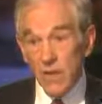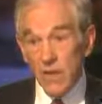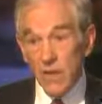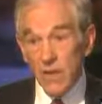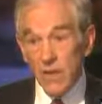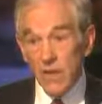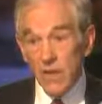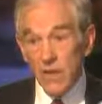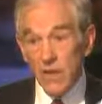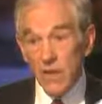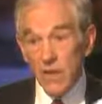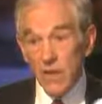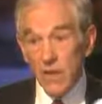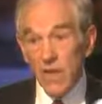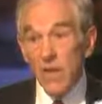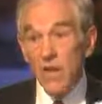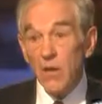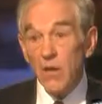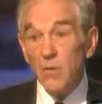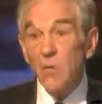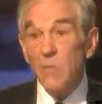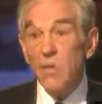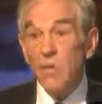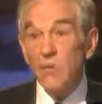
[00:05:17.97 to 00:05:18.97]

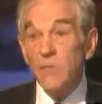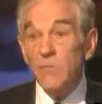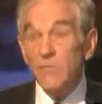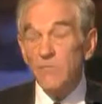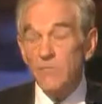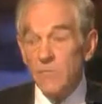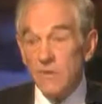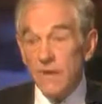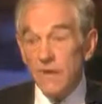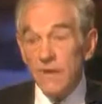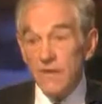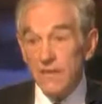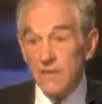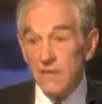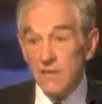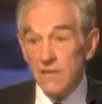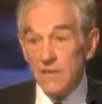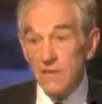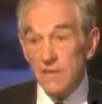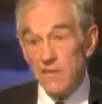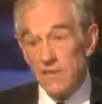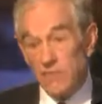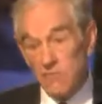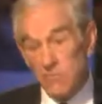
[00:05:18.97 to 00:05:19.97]
how are we going to
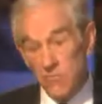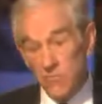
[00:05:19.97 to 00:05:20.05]
finance